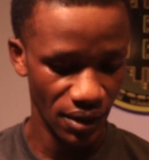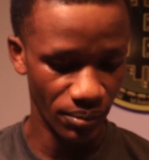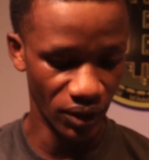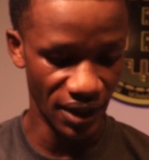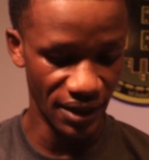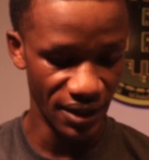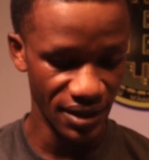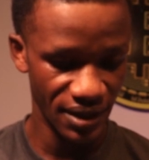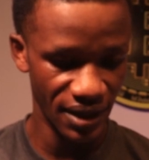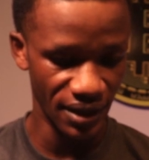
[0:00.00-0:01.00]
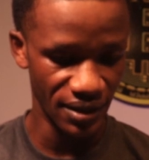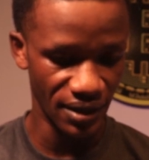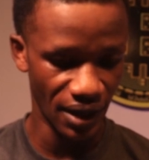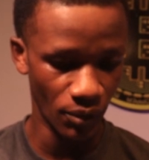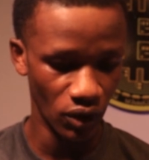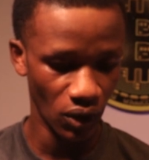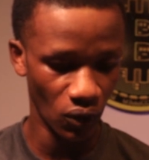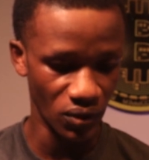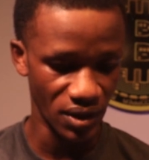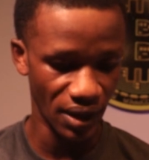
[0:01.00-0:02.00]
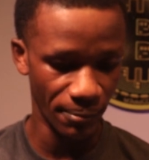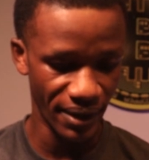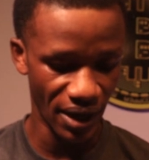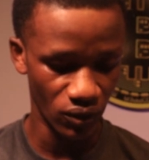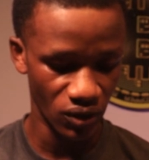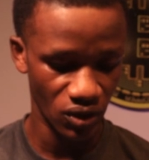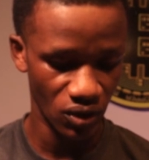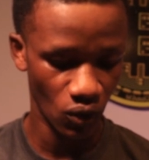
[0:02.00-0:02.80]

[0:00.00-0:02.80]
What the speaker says: But in this case, I'm only concerned about